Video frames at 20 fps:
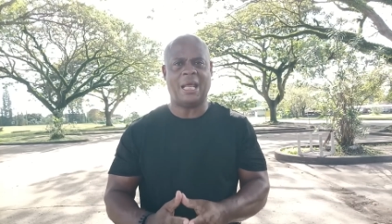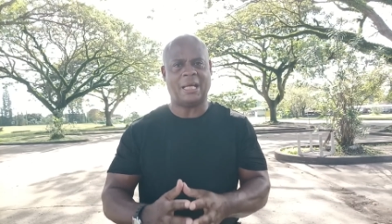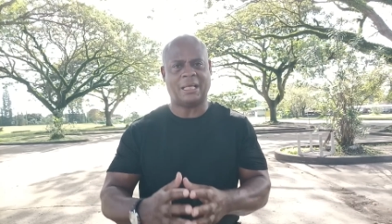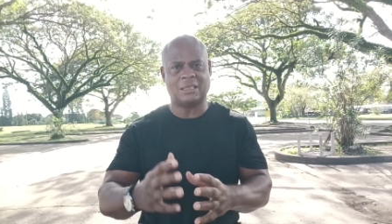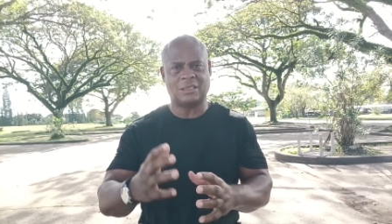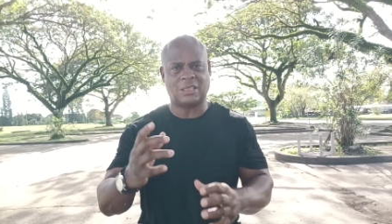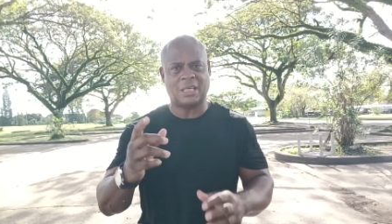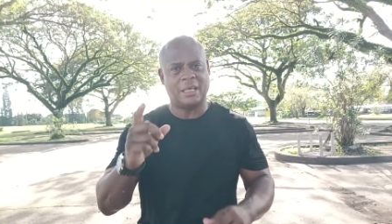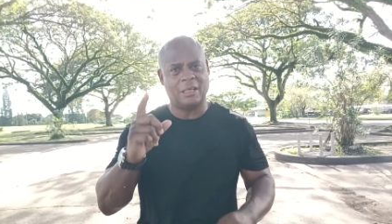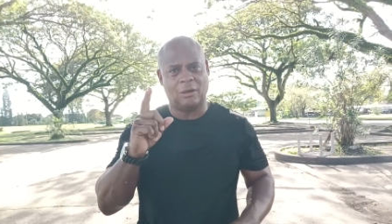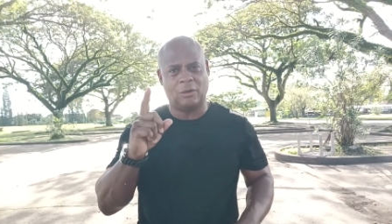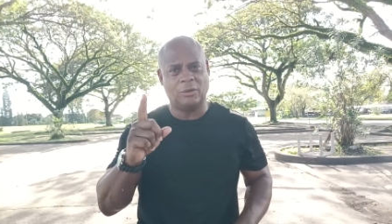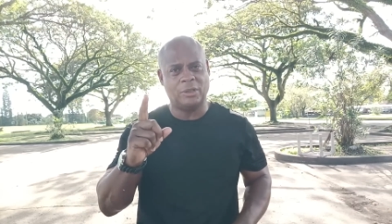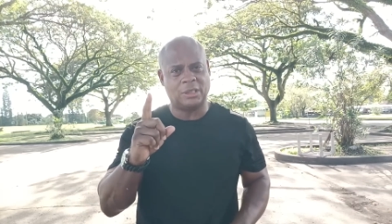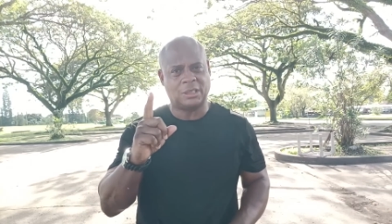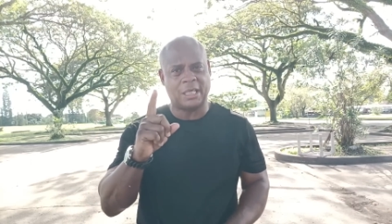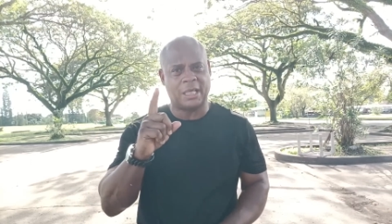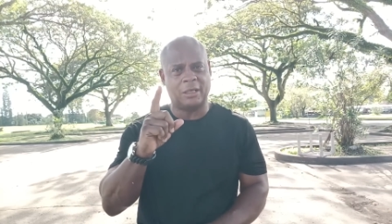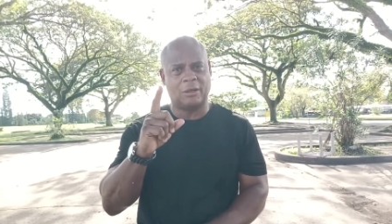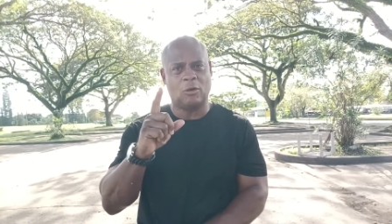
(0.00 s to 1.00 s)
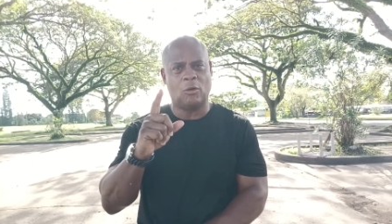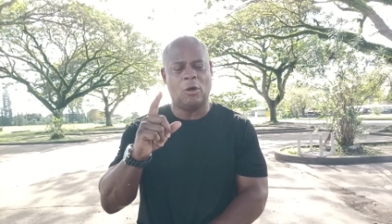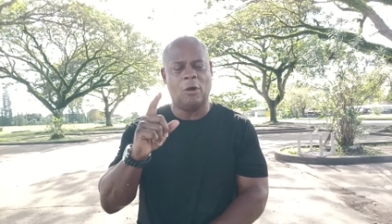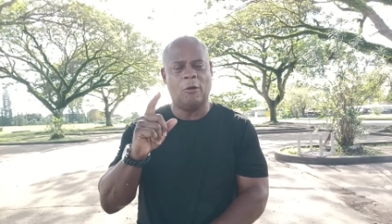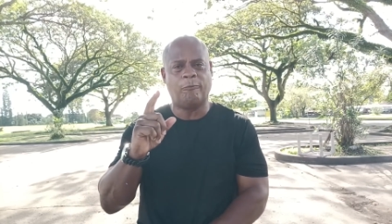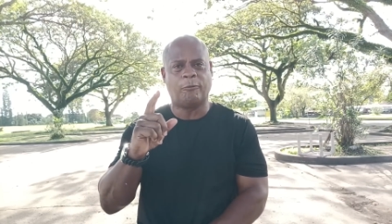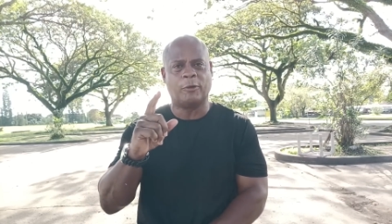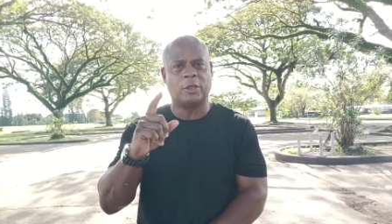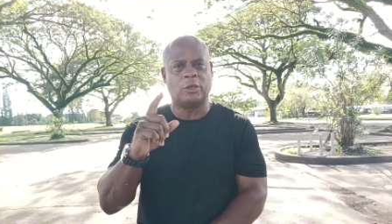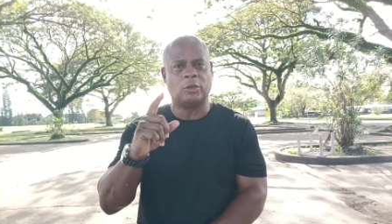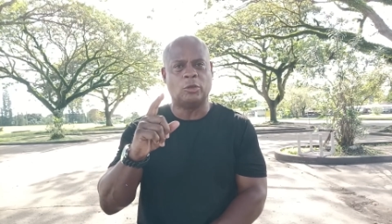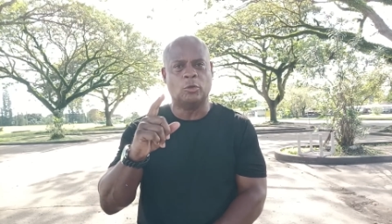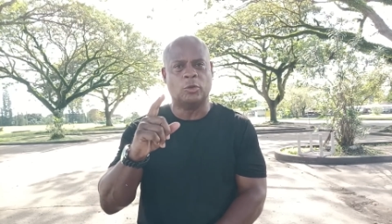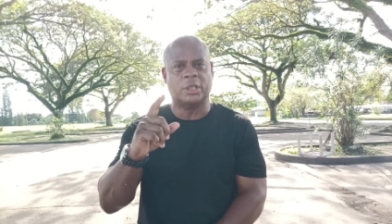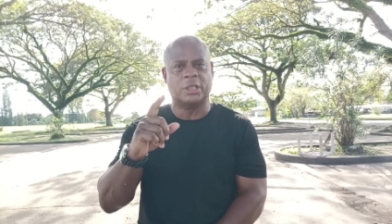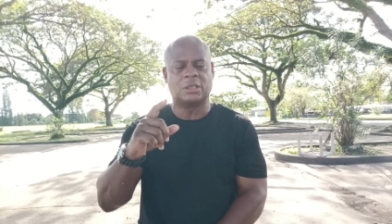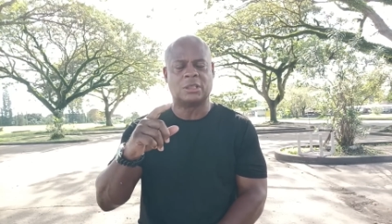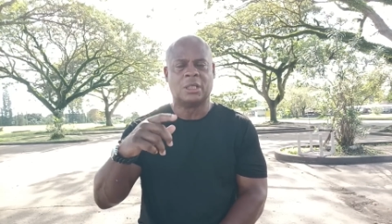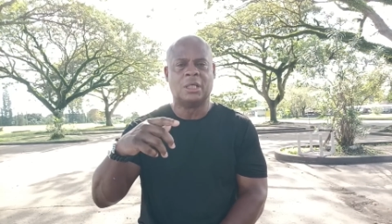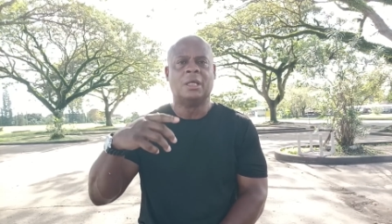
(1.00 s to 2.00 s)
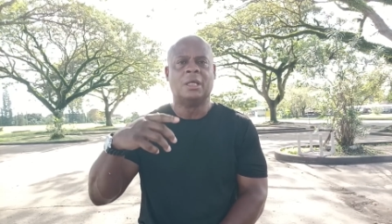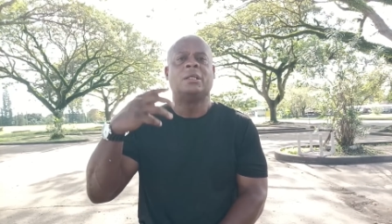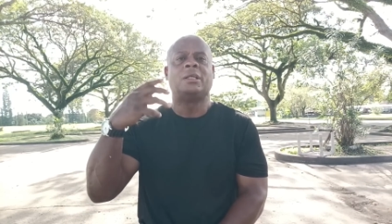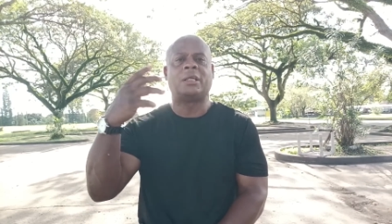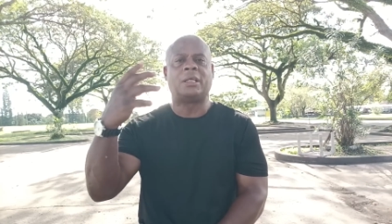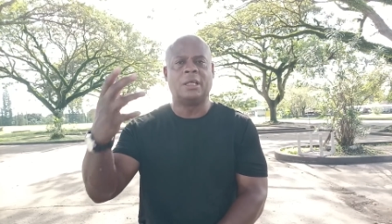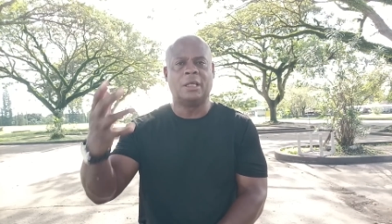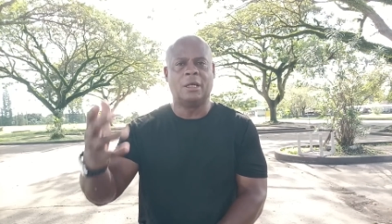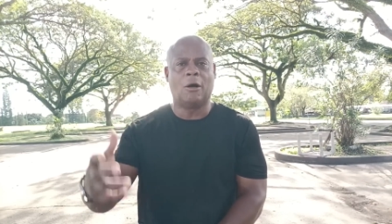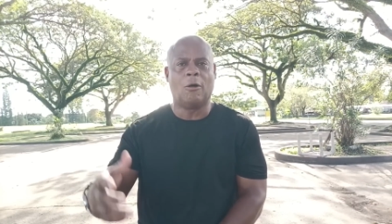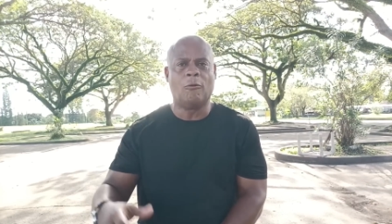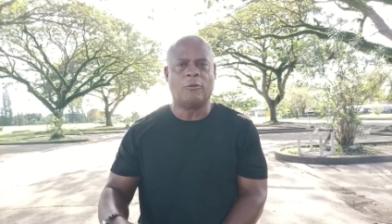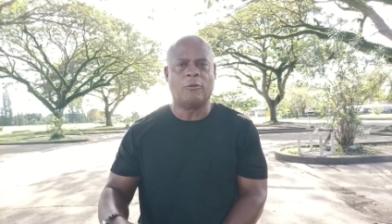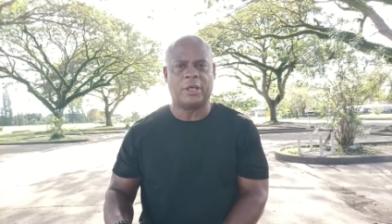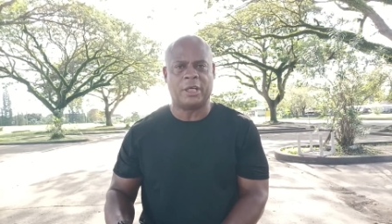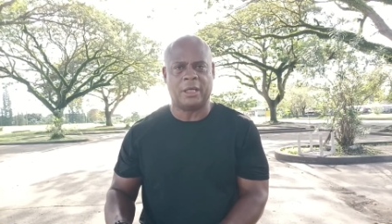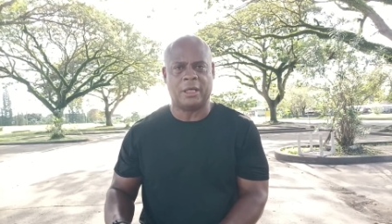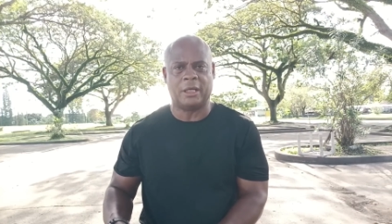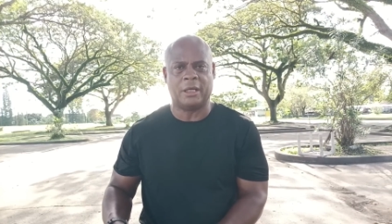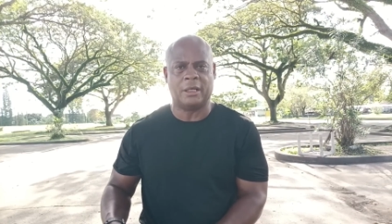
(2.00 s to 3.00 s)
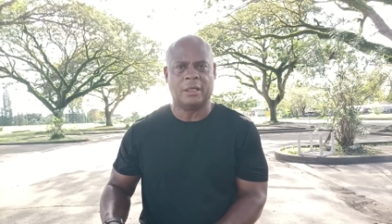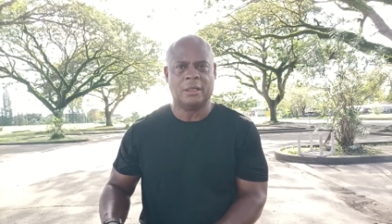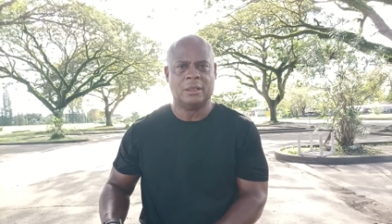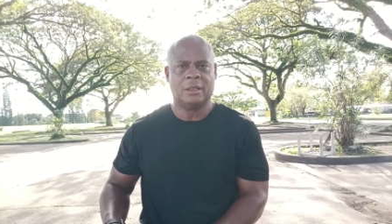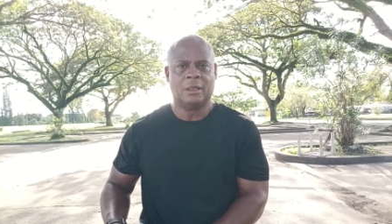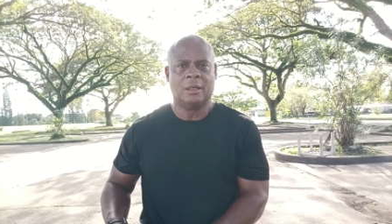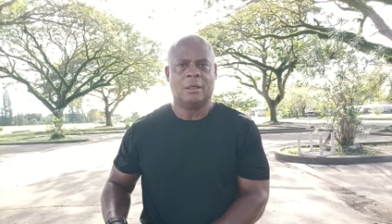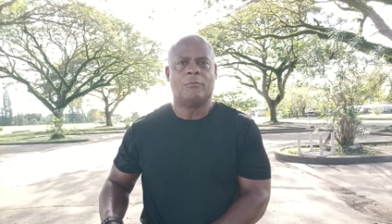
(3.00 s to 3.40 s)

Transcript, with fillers: I can say the only thing going for you is to get over here,